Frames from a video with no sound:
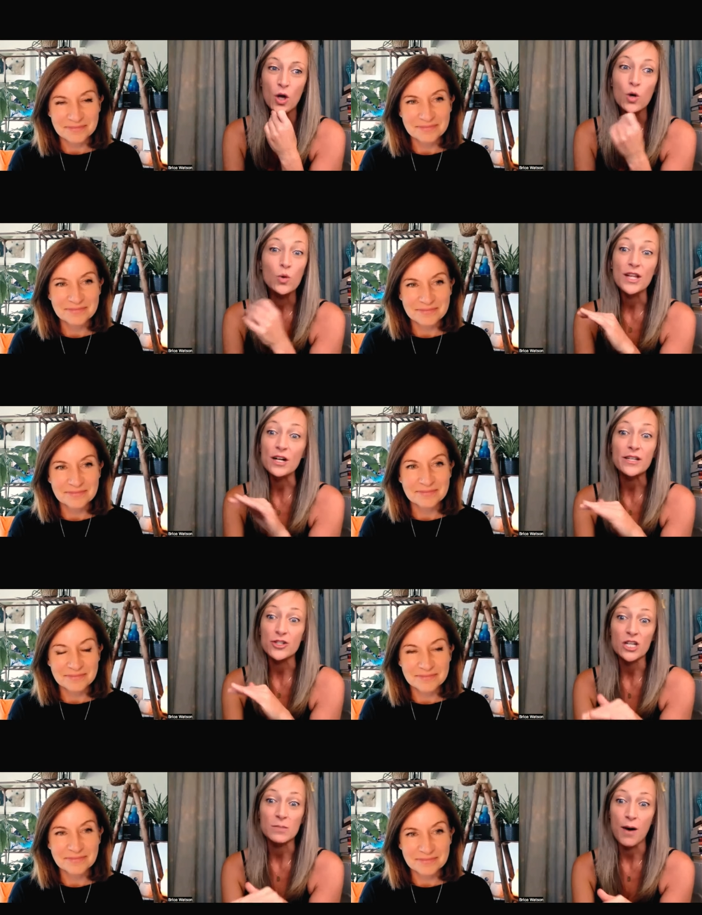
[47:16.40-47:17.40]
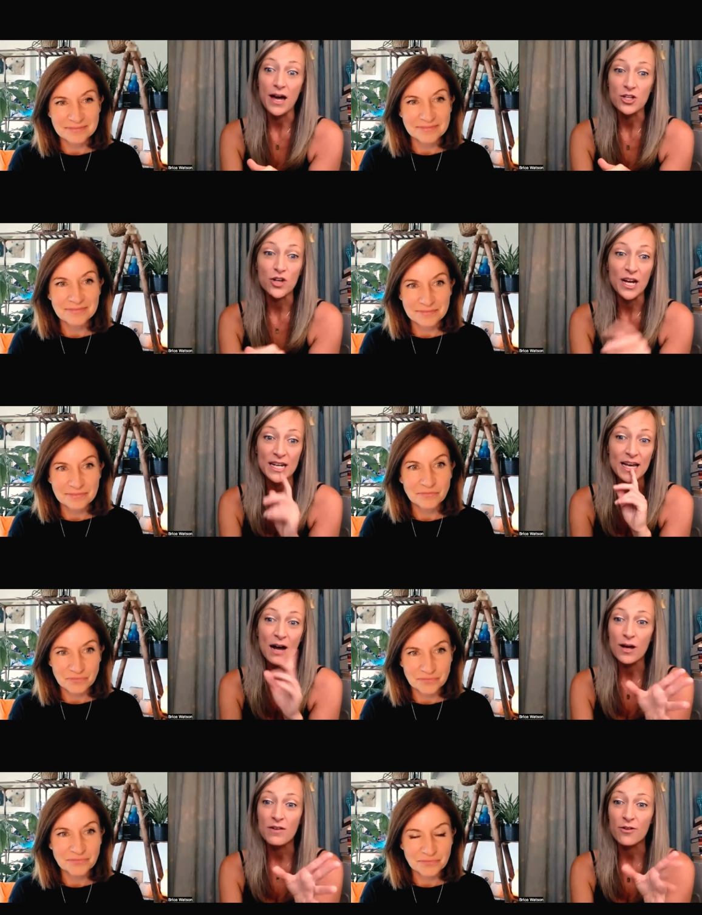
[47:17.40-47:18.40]
Speaker 1: who literally just potty trained and
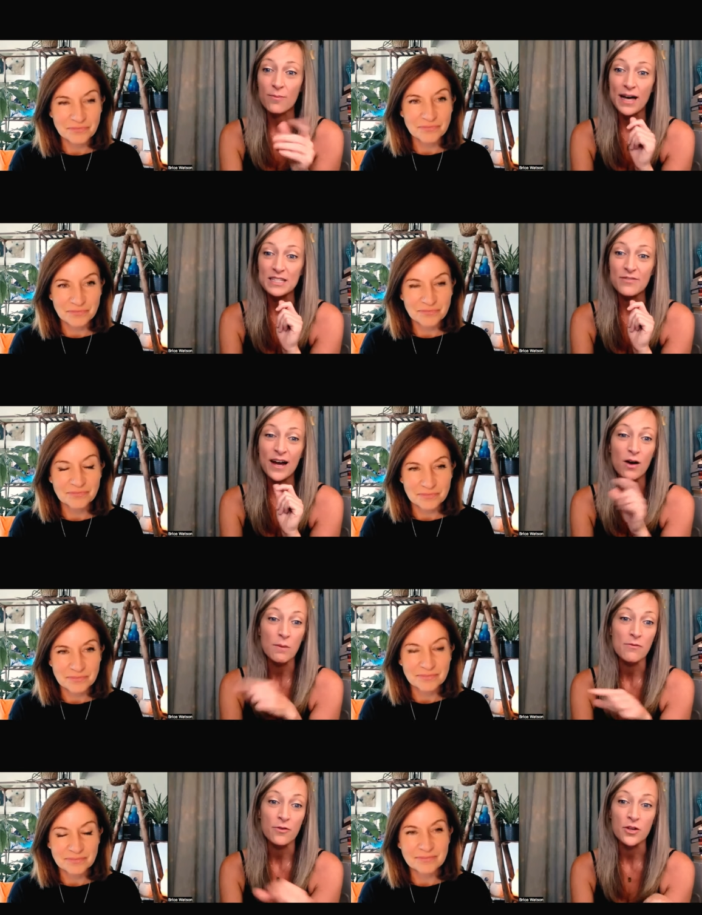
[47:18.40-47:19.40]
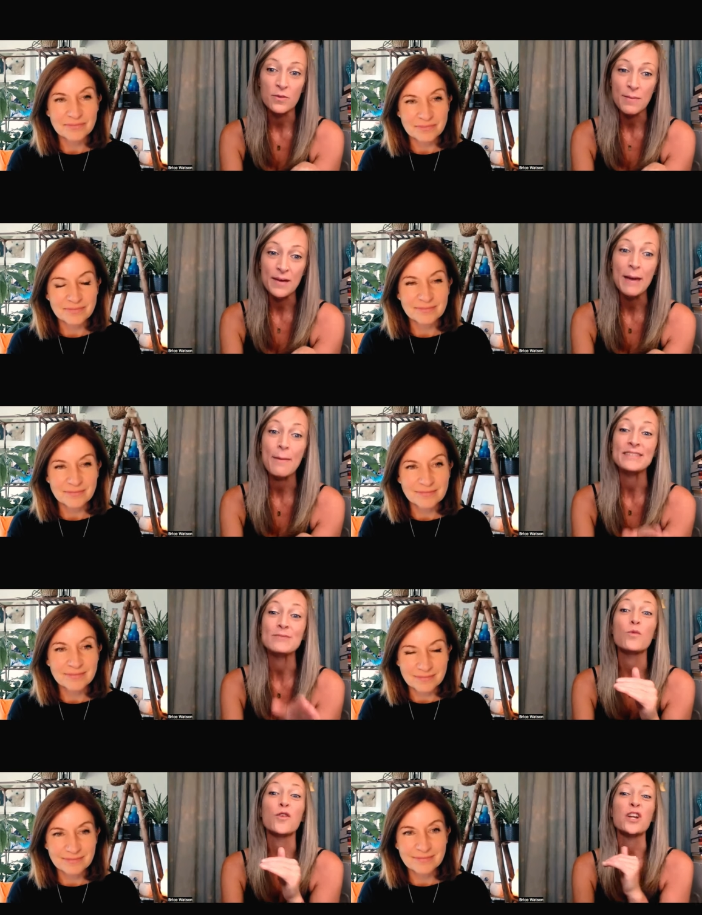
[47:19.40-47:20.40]
got rid of her pacifier right before the new baby came, has
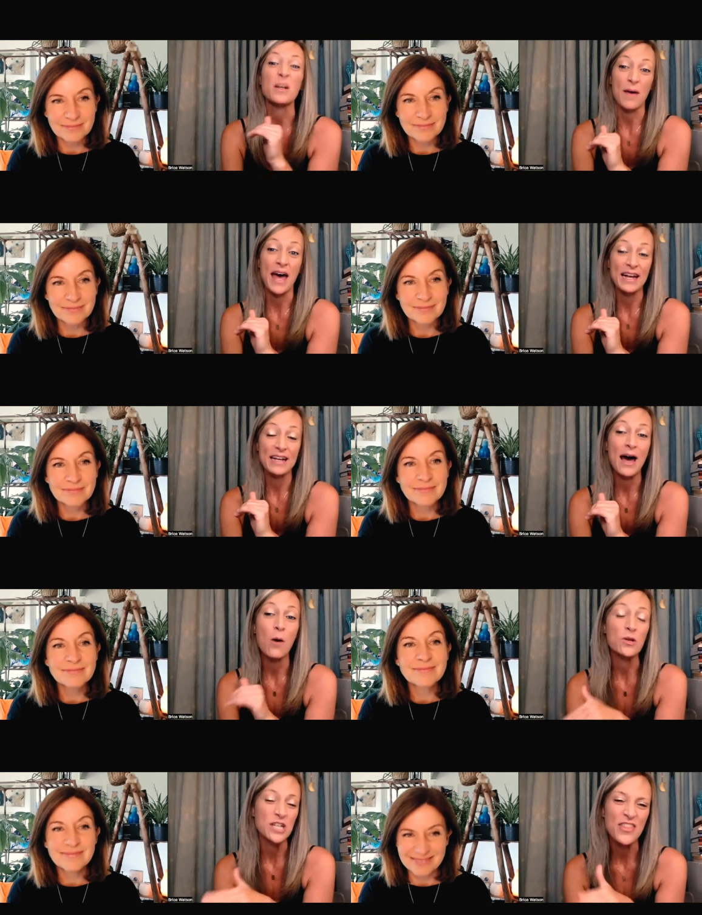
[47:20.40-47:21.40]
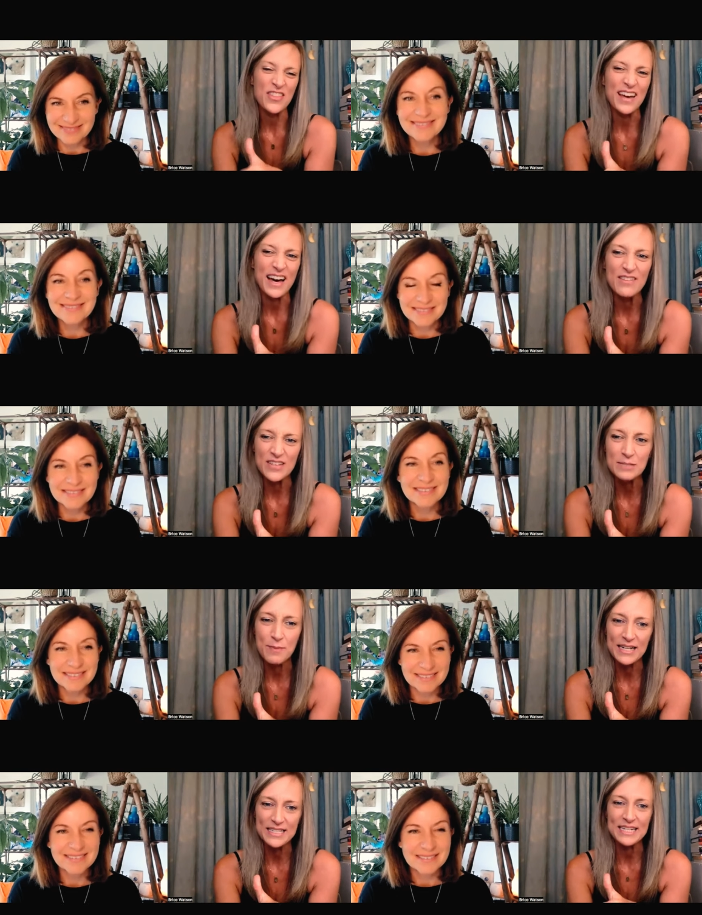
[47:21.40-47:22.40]
reverted back now, which I think they kind of
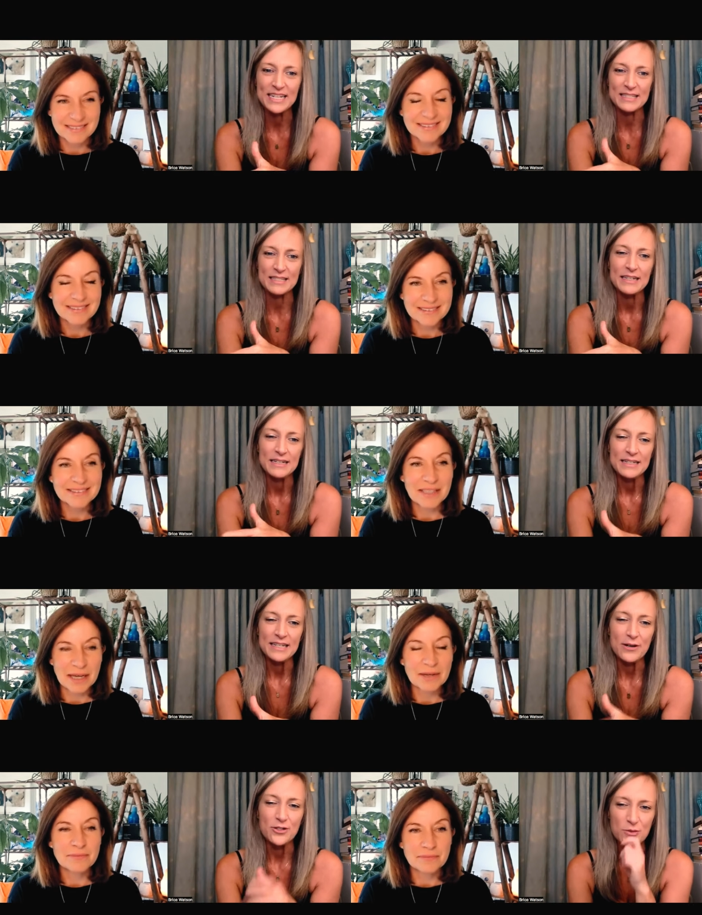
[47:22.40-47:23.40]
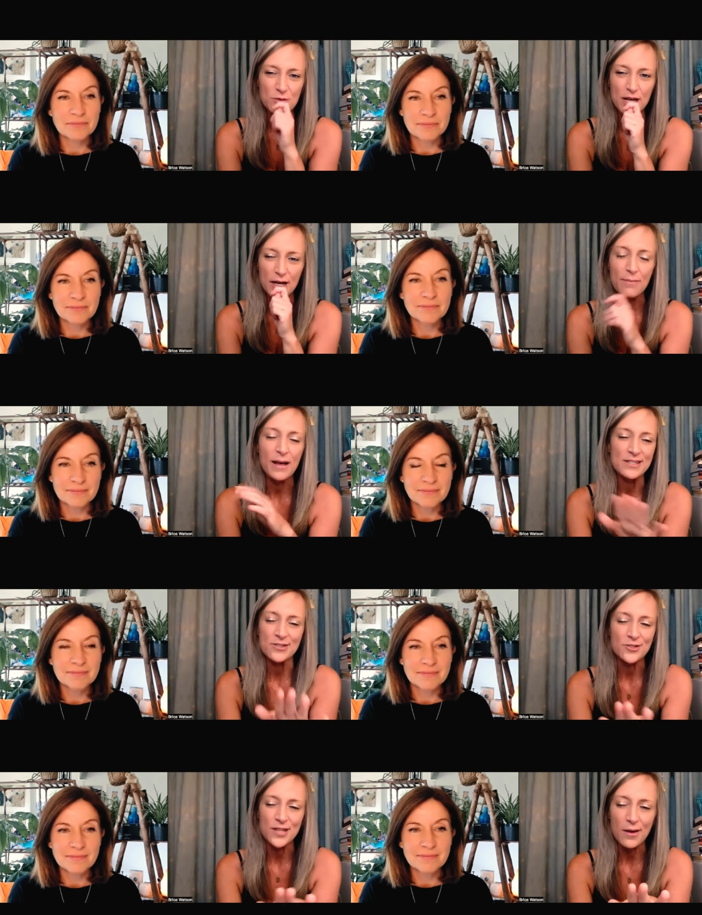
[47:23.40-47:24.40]
expected because yeah. you know, was talking to my
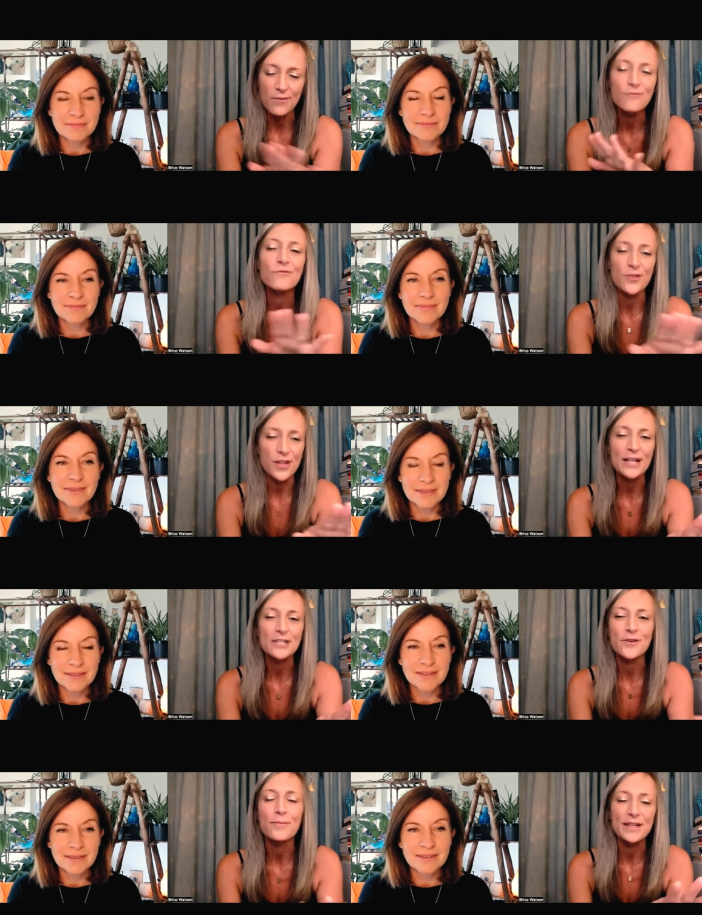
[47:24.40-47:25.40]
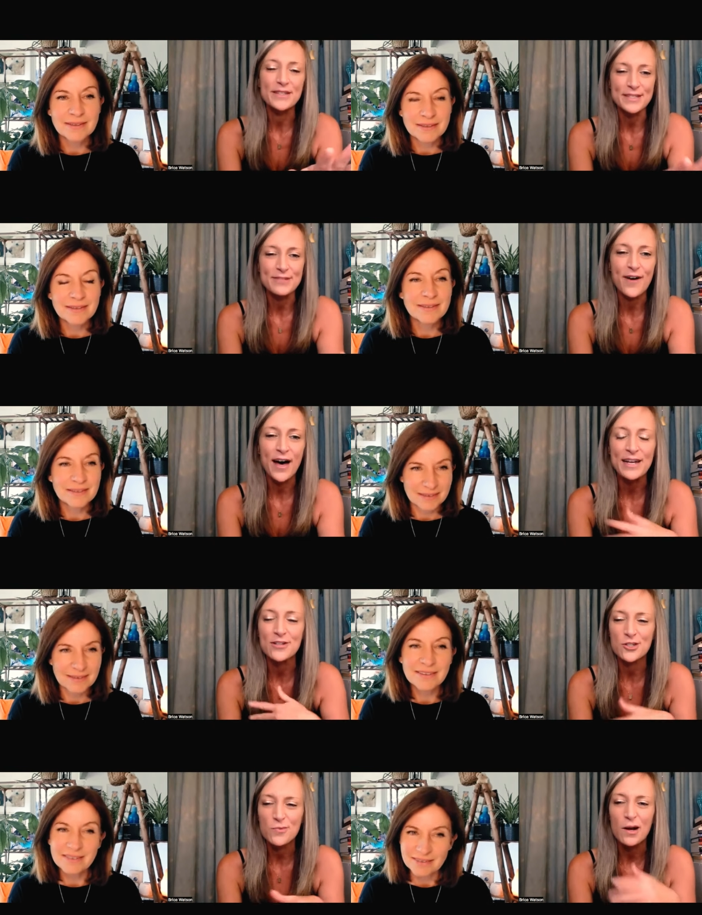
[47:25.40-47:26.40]
sister's like for the next few months it's fine
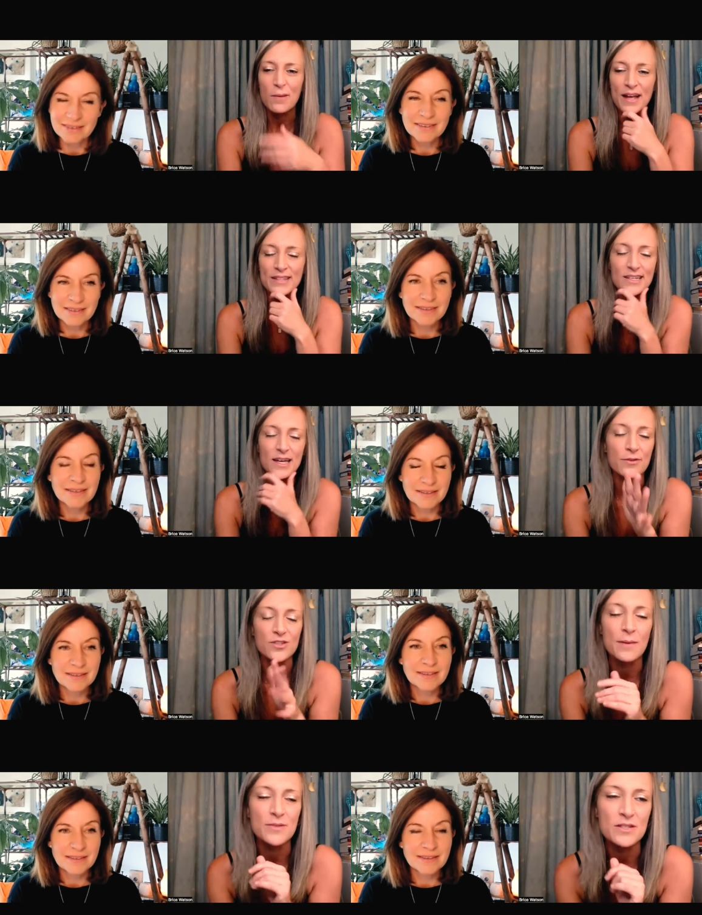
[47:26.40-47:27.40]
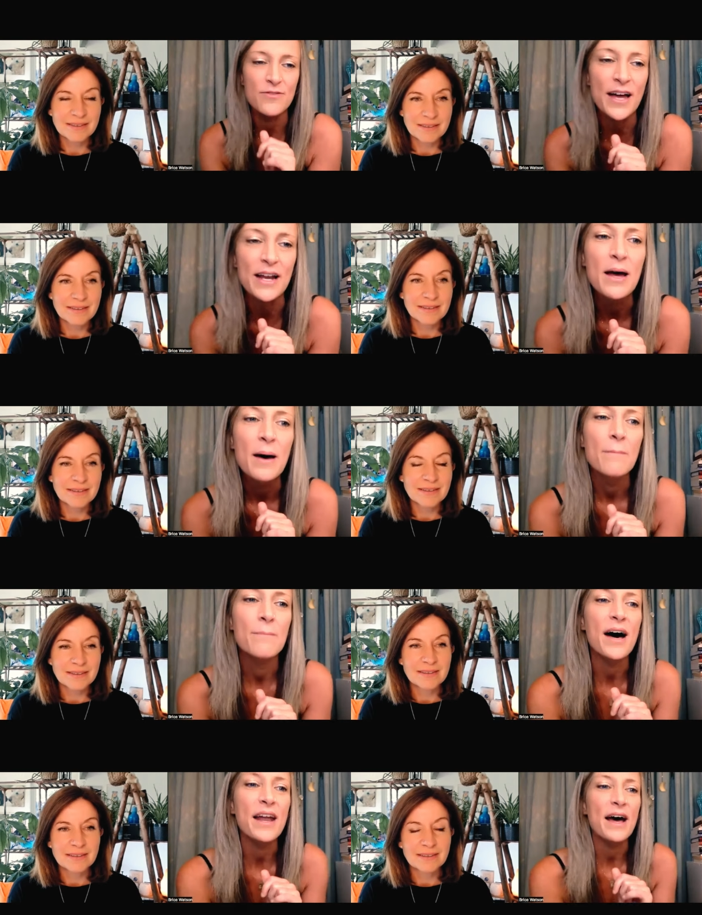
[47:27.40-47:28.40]
and she wet her pants a couple of times it's fine
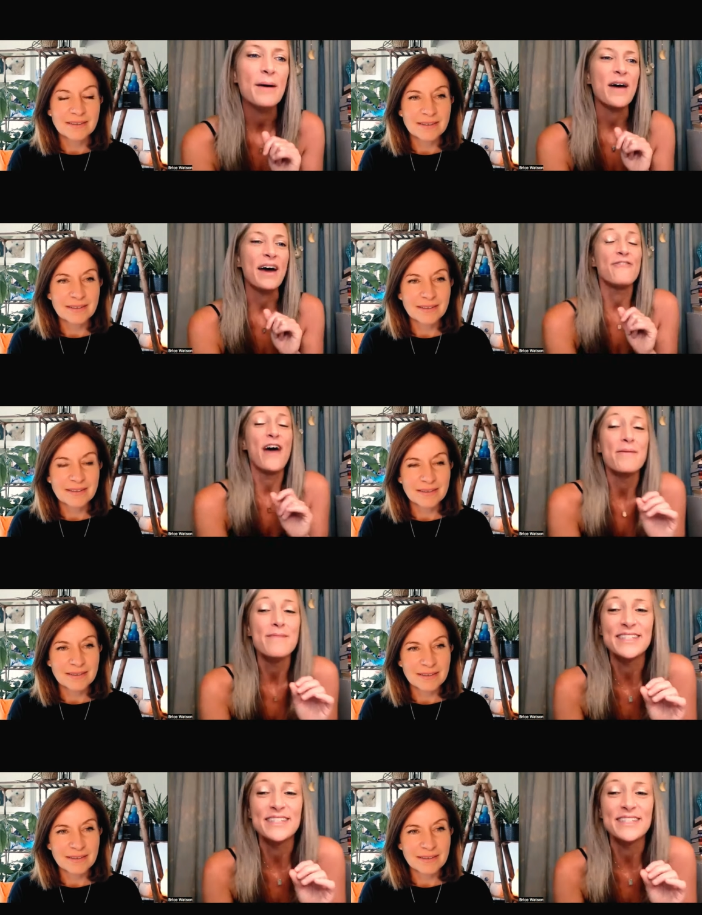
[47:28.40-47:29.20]
but um, i found